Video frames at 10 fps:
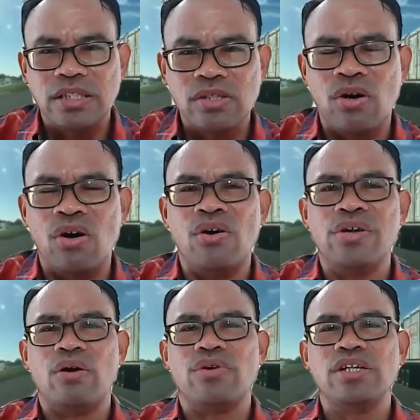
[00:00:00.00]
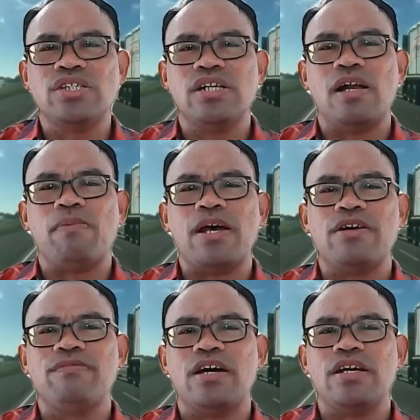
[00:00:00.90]
So the original plan
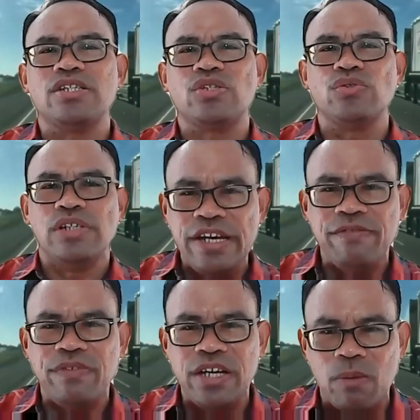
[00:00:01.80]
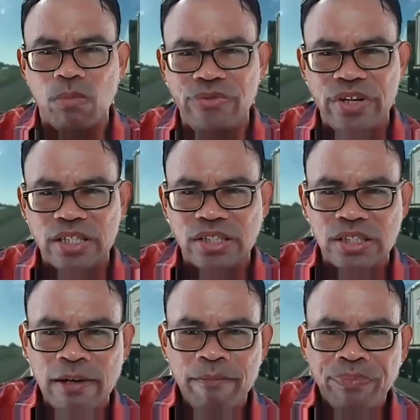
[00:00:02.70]
of God is to live in
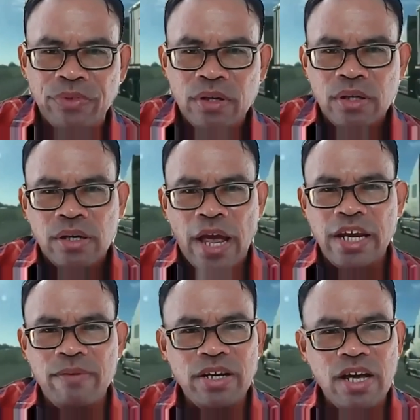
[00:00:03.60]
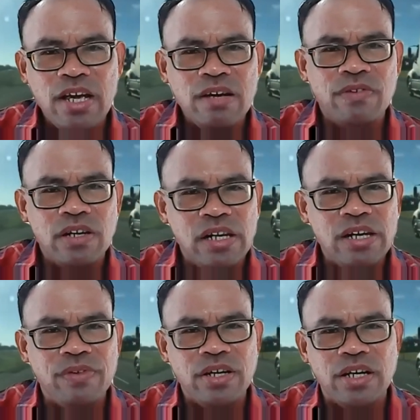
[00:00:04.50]
abundance. Adam and Eve were
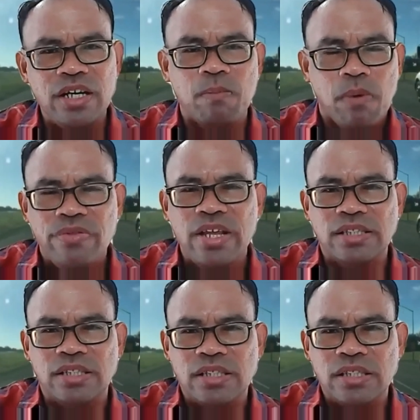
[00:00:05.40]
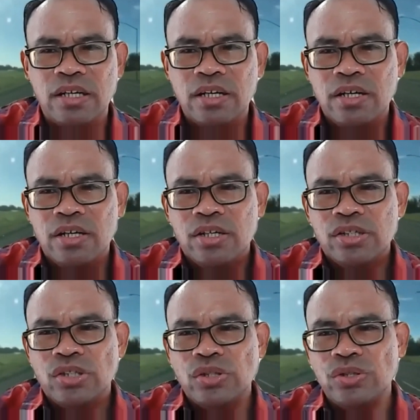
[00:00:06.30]
living in abundance.
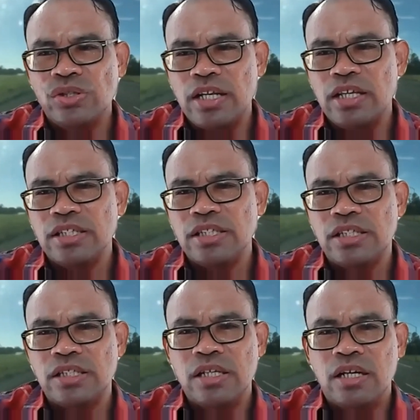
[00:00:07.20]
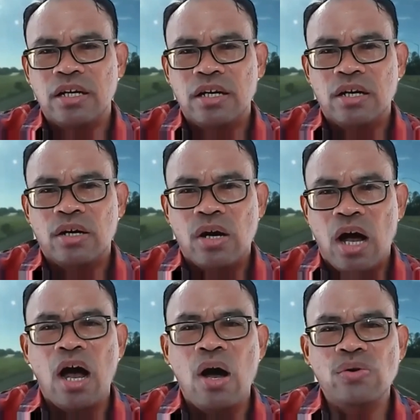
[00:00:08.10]
So that is
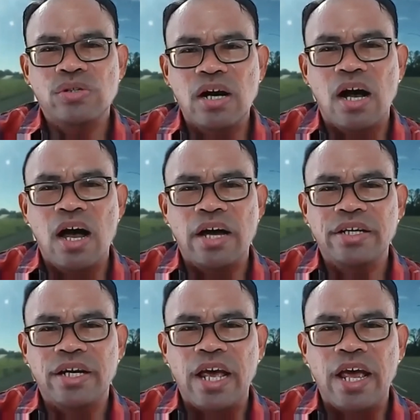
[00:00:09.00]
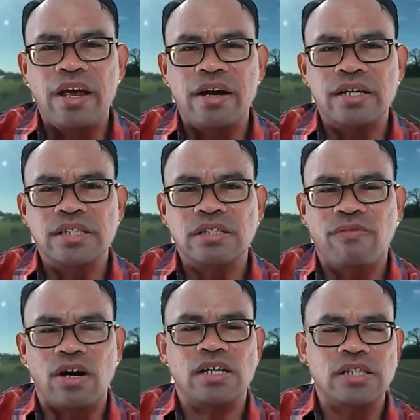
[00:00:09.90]
how God cares
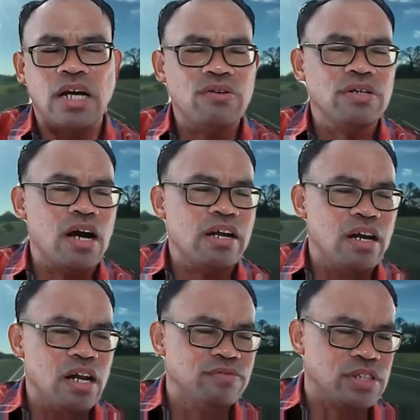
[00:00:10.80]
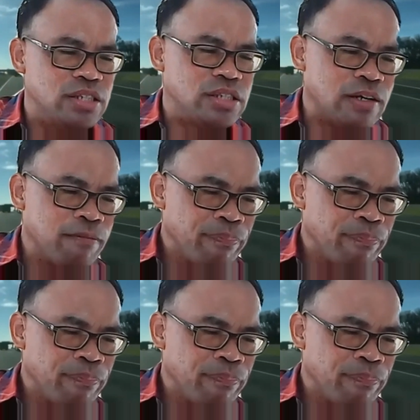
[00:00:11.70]
for us, how God loves us.